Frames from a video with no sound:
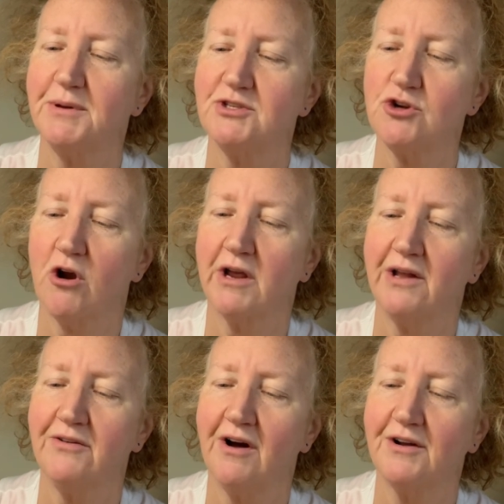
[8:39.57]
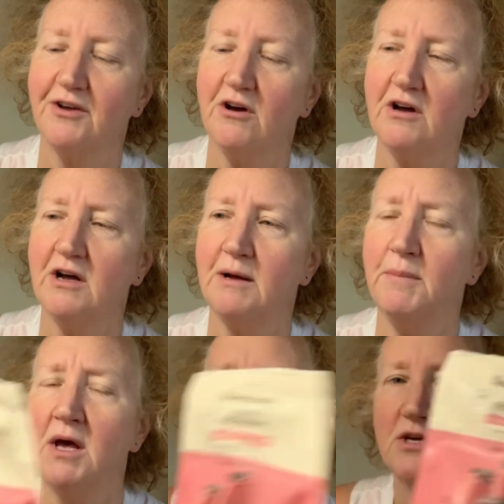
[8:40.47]
at target.com.
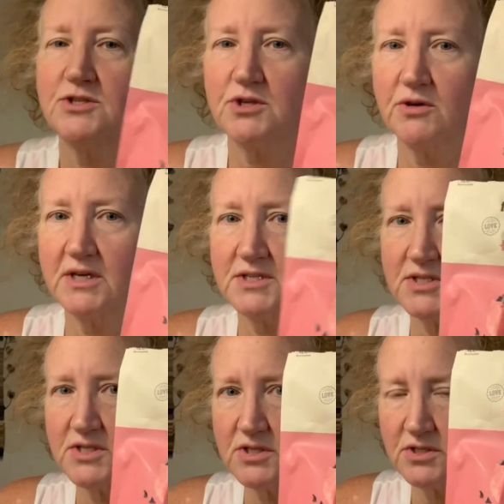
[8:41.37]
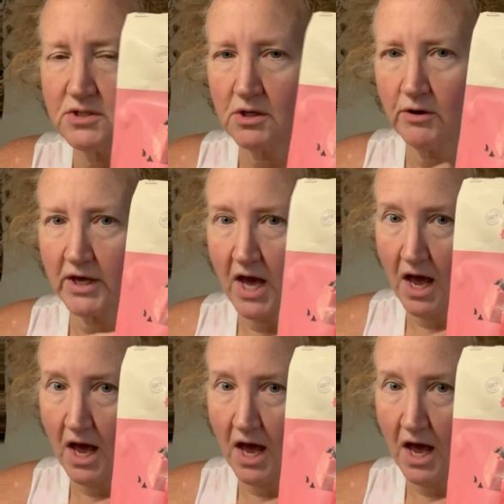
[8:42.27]
So I guess this is, like a